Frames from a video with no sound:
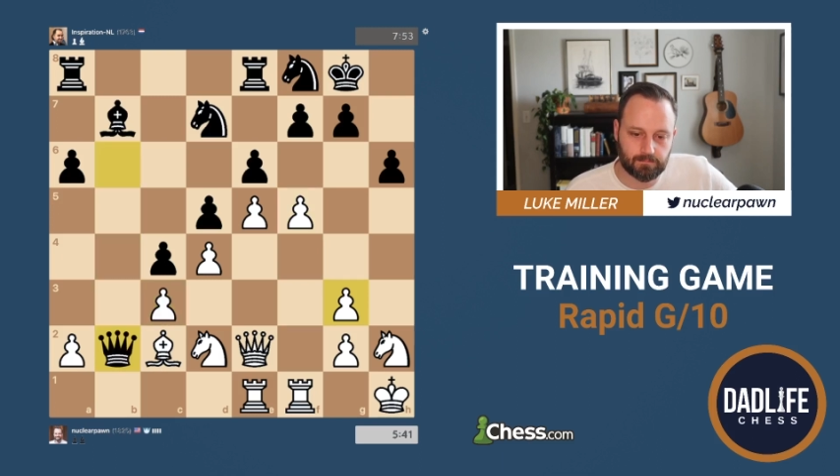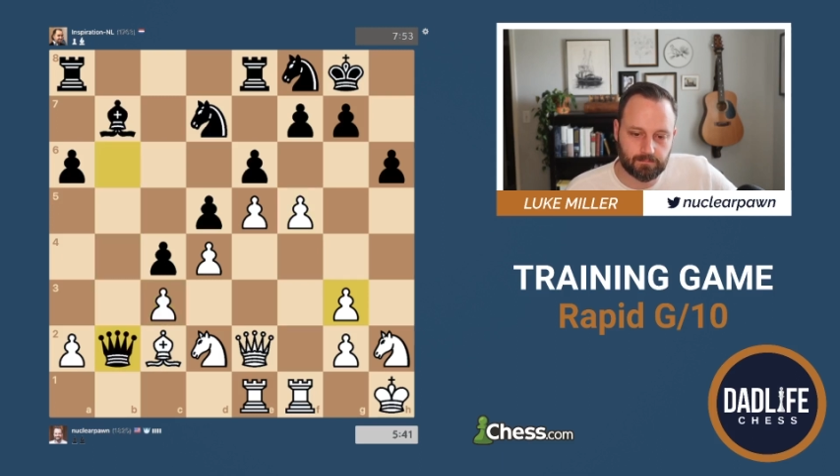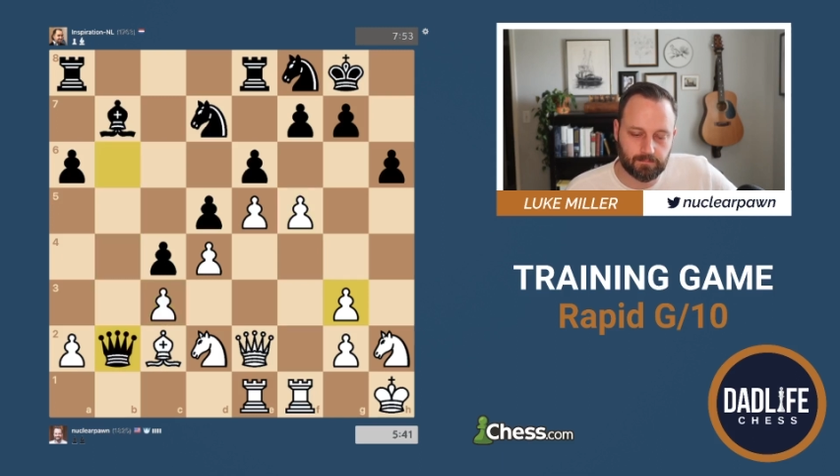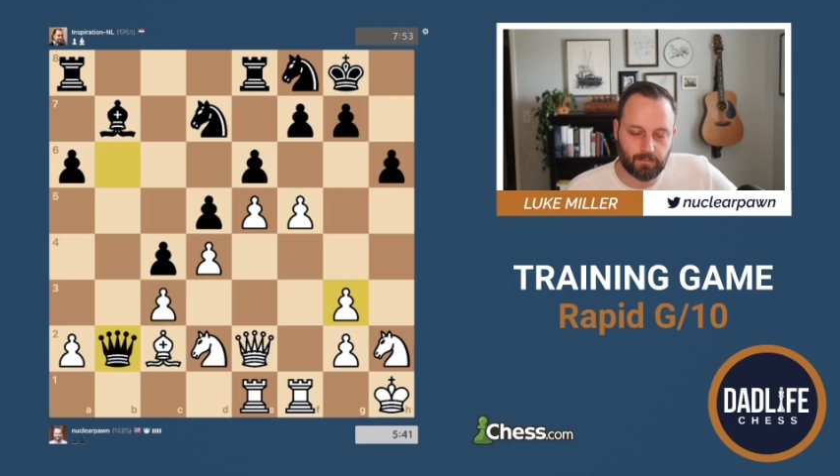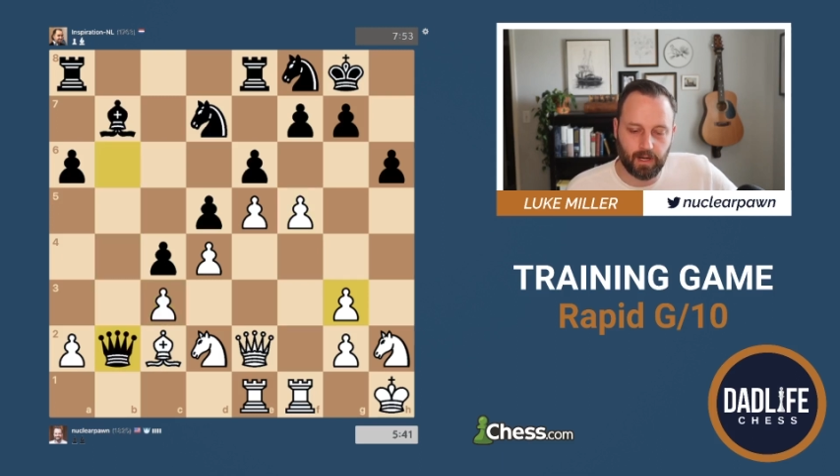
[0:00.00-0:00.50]

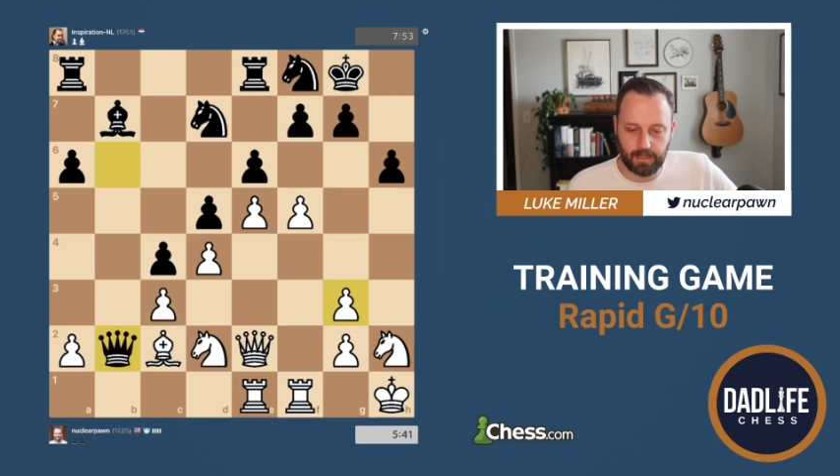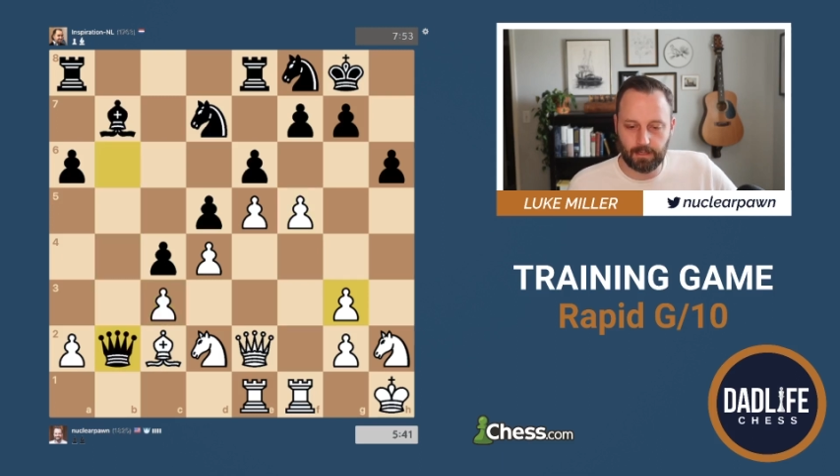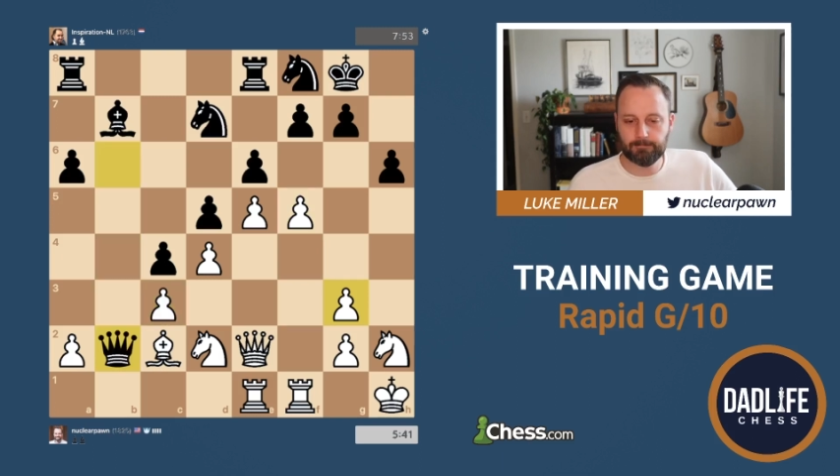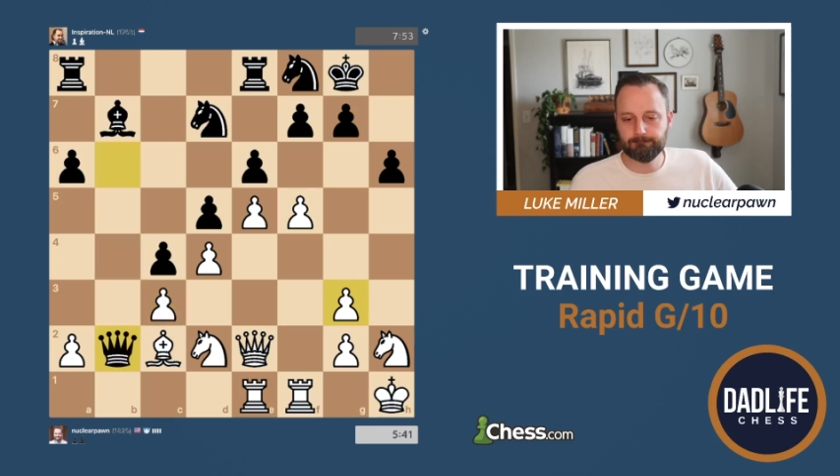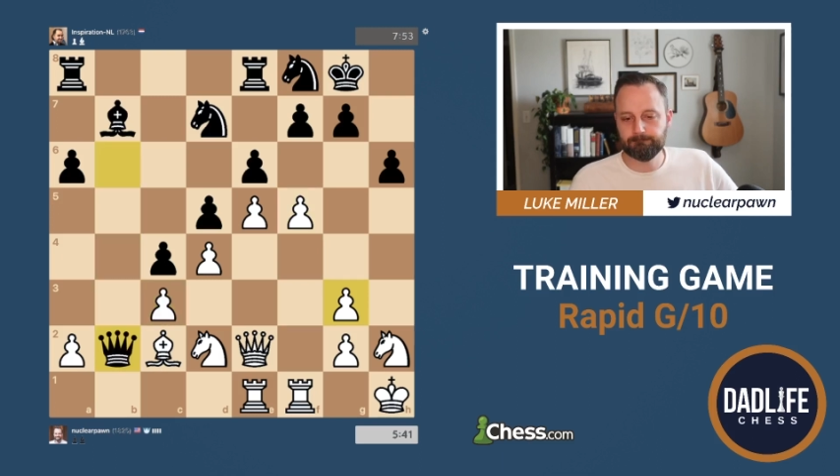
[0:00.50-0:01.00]
Right
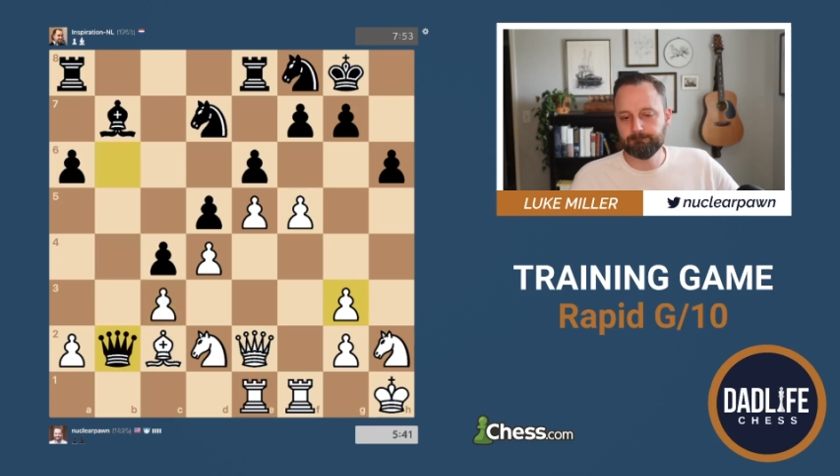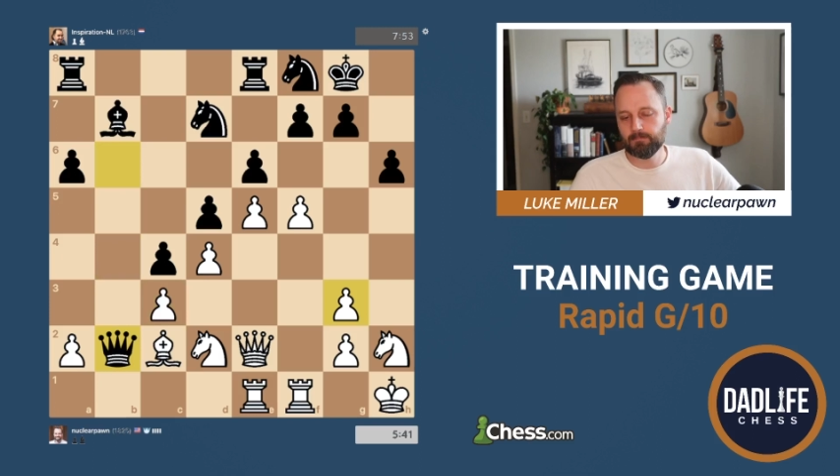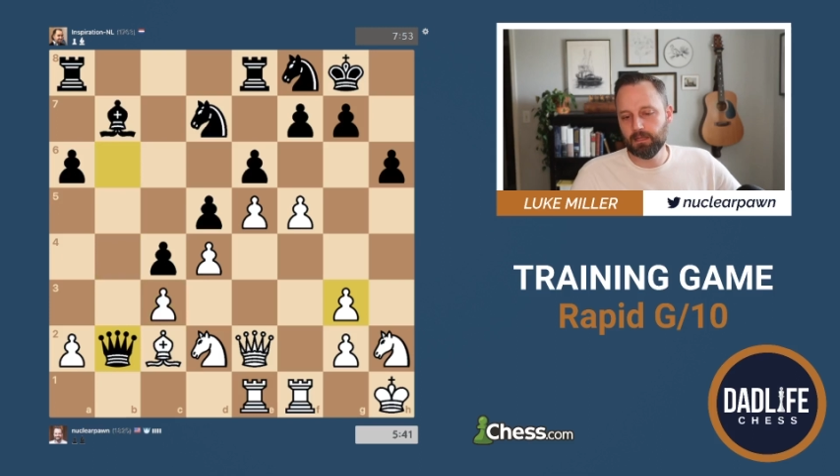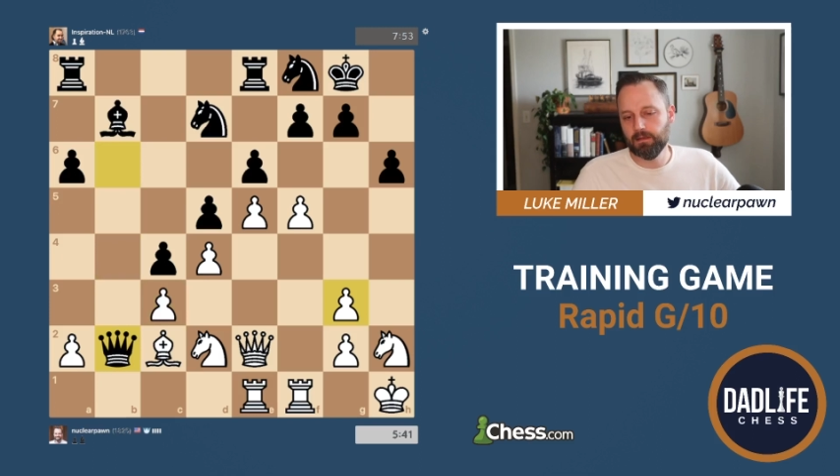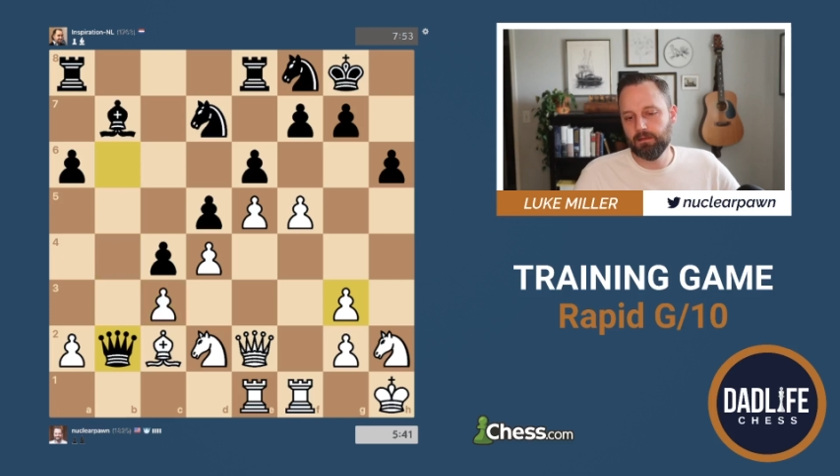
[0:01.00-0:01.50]
here.
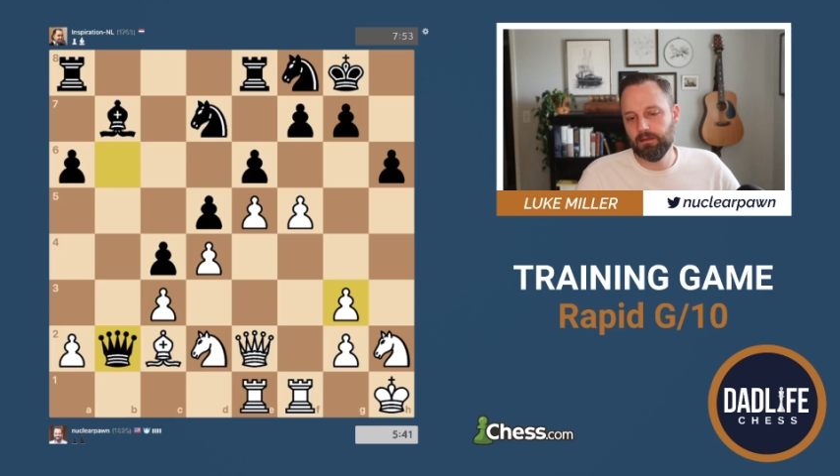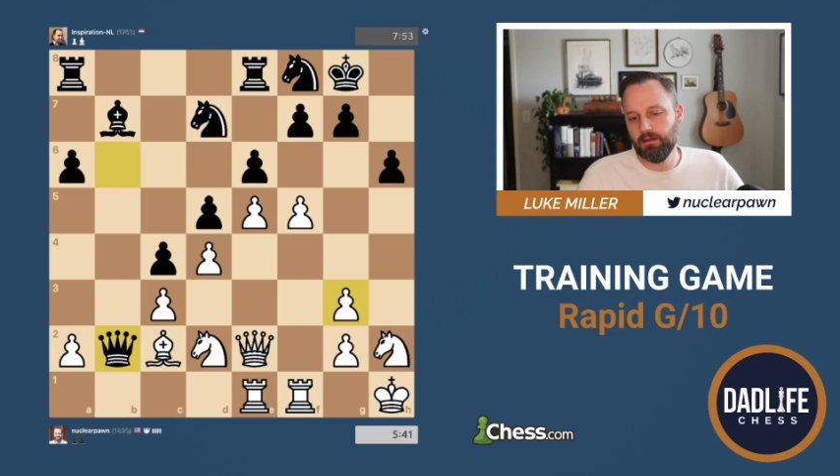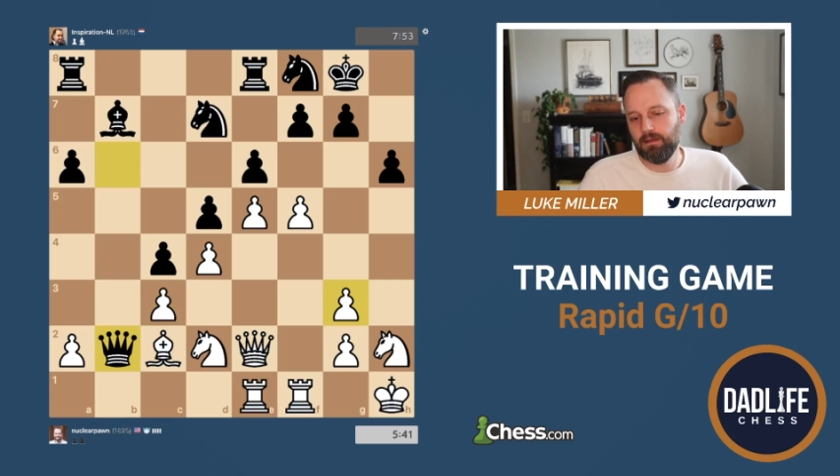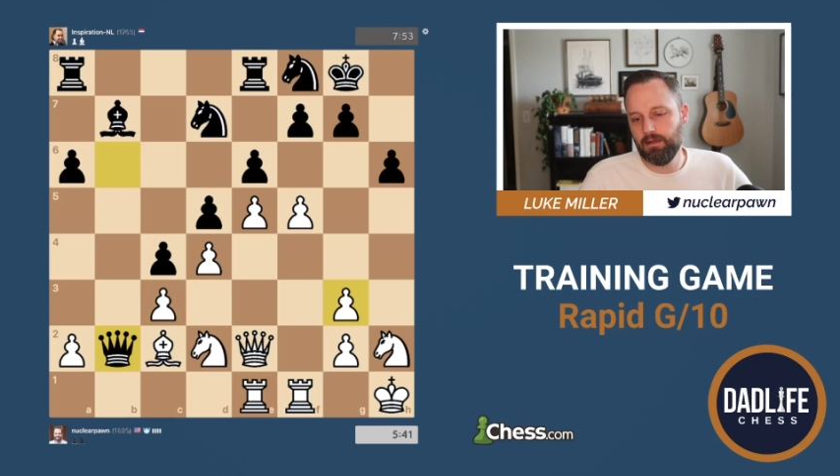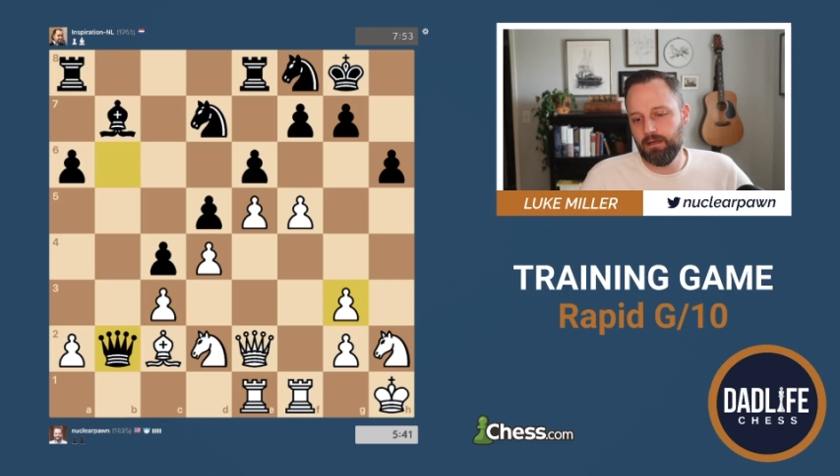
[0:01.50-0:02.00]

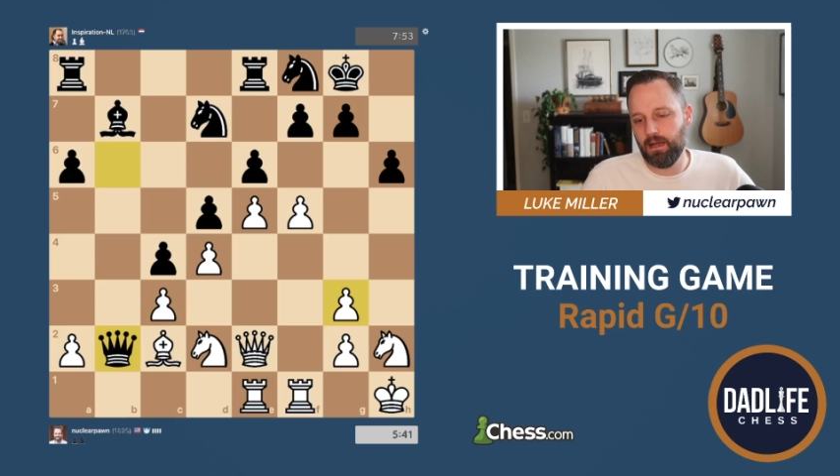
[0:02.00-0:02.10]
I